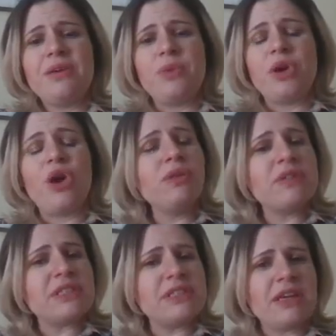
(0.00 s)
When all of
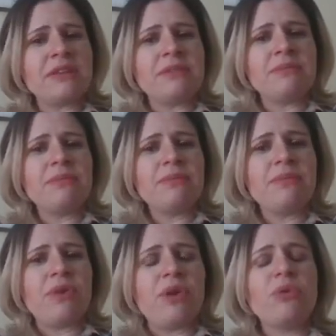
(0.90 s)
a sudden,
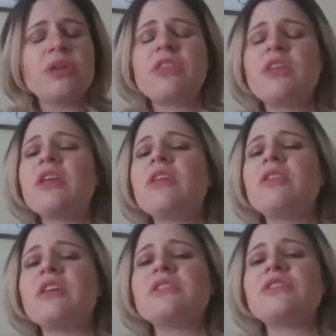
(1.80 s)
the only thing
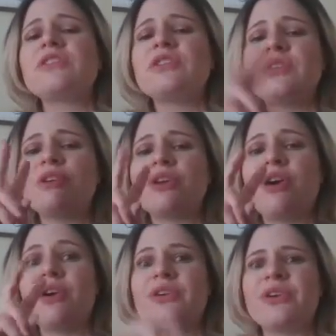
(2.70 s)
this
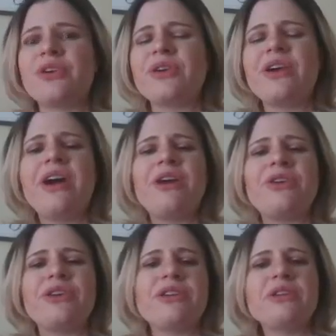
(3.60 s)
gardener
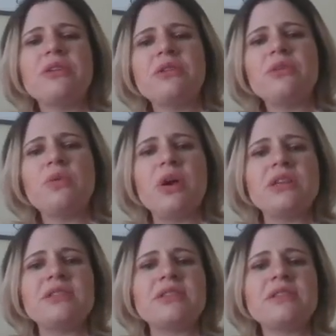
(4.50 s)
uttered
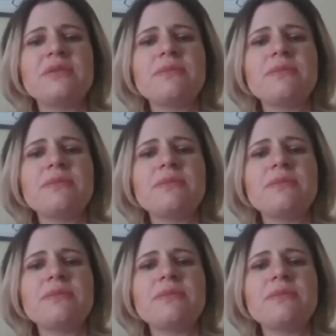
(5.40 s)
was,